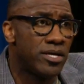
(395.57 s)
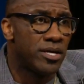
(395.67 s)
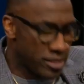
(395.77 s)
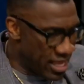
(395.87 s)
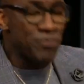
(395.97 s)

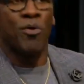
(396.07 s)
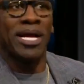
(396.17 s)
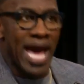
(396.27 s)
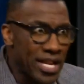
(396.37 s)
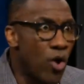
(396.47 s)
That's what
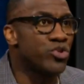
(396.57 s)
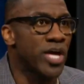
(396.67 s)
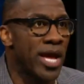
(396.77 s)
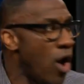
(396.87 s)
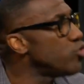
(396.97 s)
got
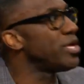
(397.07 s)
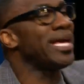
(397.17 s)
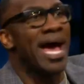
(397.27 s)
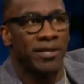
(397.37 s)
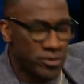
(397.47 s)
O.J. O.J.
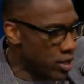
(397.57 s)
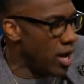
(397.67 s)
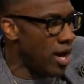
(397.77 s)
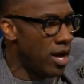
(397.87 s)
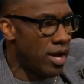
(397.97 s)

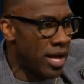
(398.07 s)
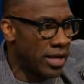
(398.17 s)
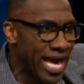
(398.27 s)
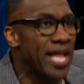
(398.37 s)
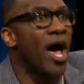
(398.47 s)

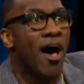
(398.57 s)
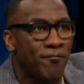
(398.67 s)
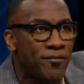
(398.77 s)
got off.